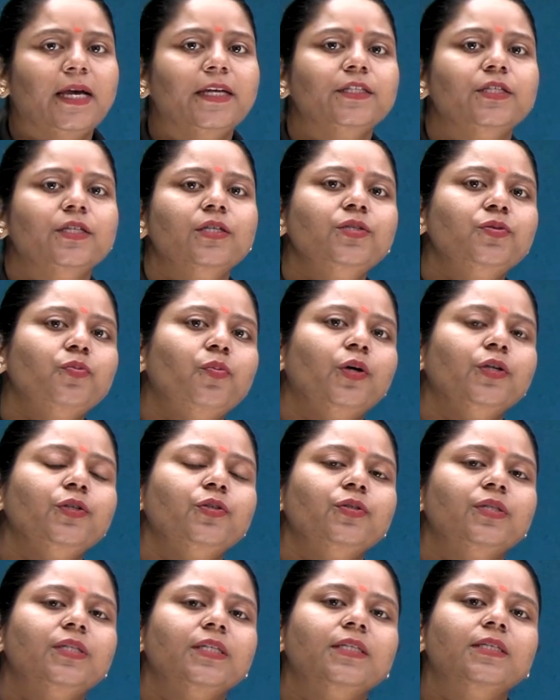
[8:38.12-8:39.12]
I just want
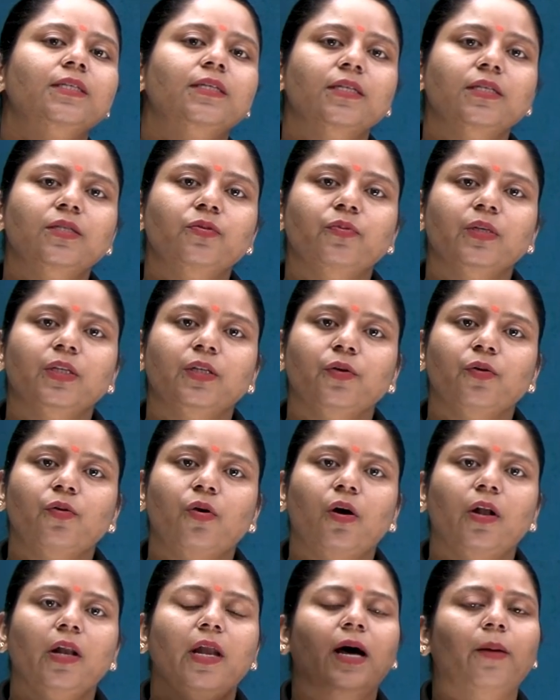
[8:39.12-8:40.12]
to discuss with you
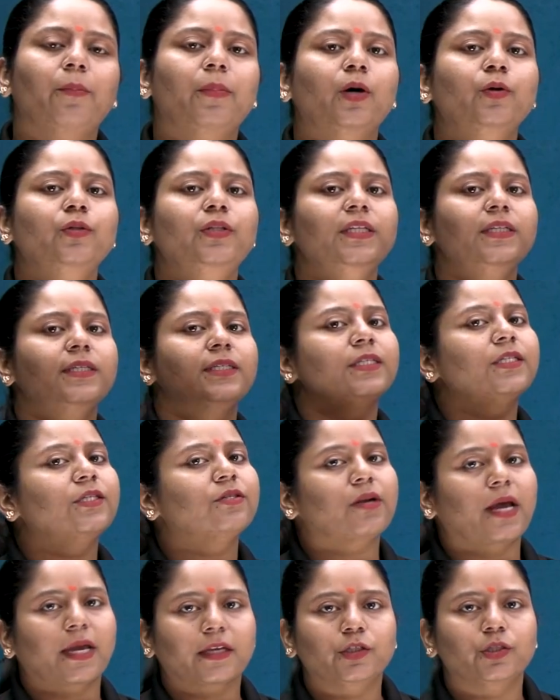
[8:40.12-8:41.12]
all about the
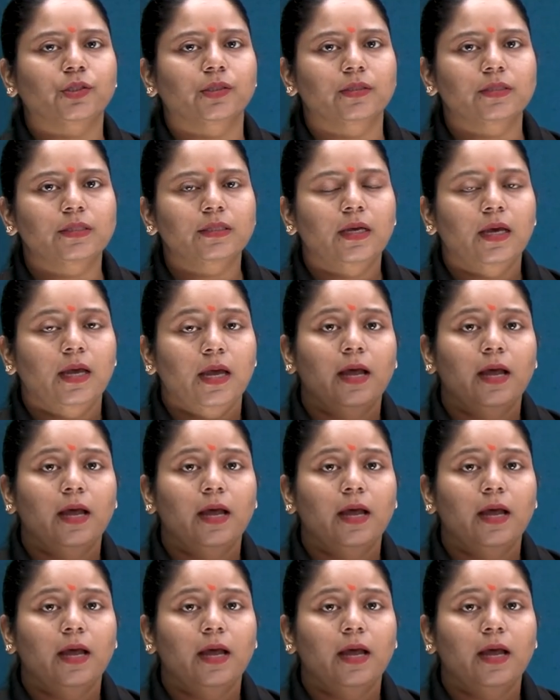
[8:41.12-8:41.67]
distractions.